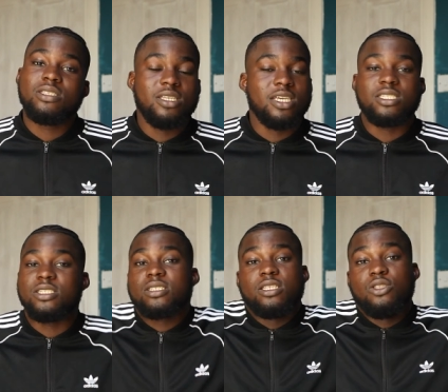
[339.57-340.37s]
it's
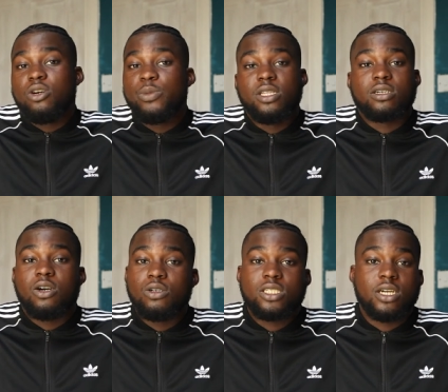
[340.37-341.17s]
just the dominant
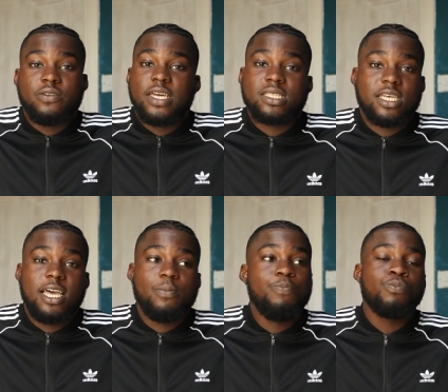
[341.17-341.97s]
culture of that
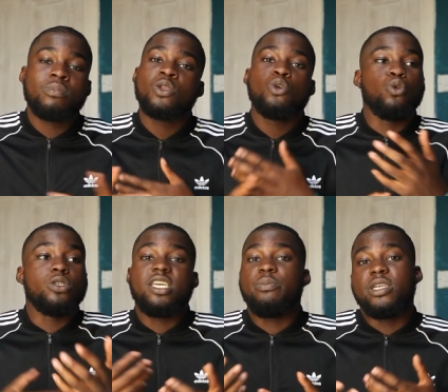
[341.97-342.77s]
time
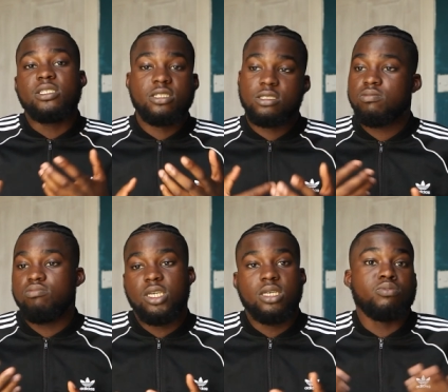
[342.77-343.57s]
whose image
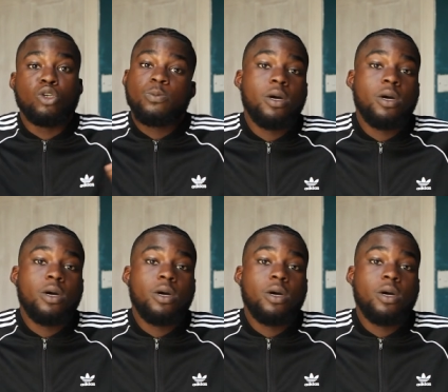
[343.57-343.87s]
is most